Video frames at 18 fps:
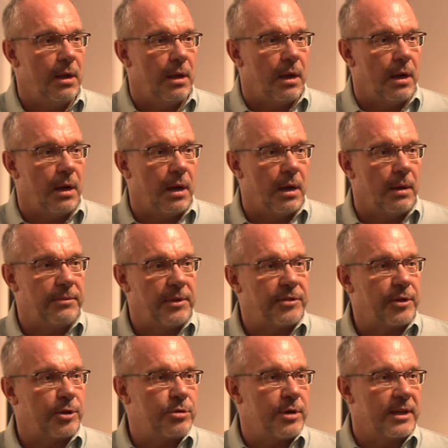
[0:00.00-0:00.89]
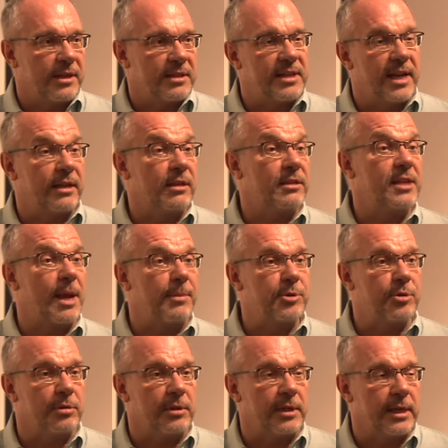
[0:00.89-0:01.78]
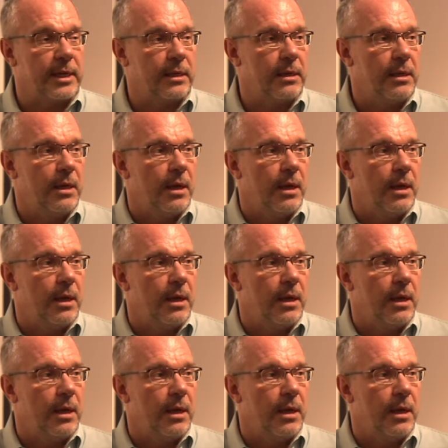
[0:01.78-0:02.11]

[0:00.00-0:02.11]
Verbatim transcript: um, that they're trying to say conceptually.